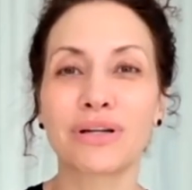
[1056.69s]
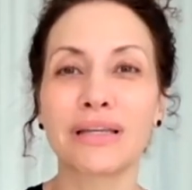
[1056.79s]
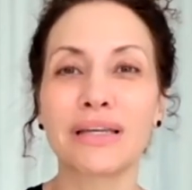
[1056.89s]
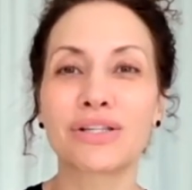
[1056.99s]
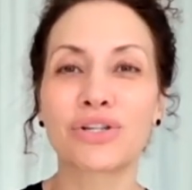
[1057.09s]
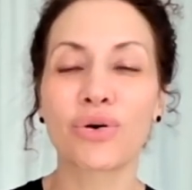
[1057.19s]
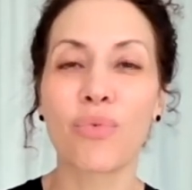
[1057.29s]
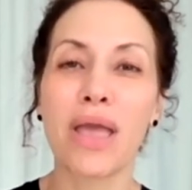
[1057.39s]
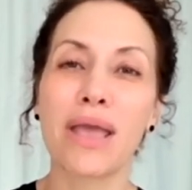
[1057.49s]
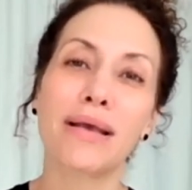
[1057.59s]
At least you're
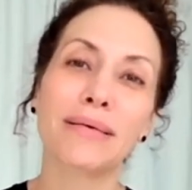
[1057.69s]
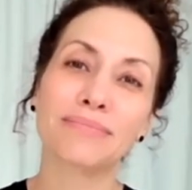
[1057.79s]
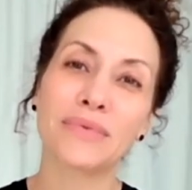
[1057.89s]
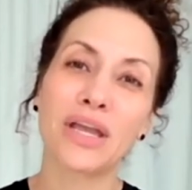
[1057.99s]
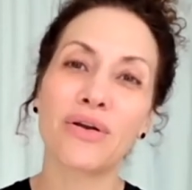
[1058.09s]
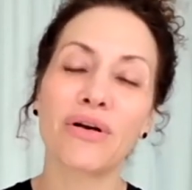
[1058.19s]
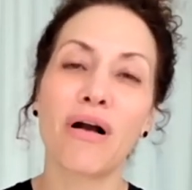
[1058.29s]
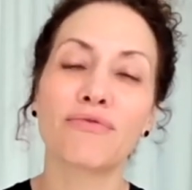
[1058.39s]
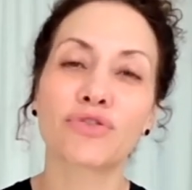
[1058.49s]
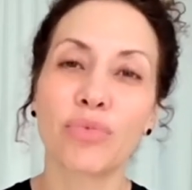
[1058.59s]
awake, that you're
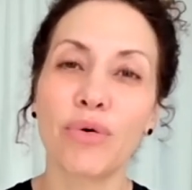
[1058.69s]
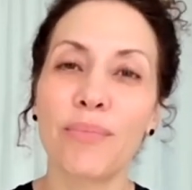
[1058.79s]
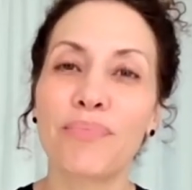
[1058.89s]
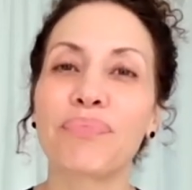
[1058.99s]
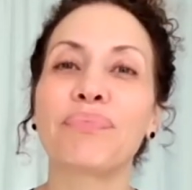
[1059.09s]
uncomfortable.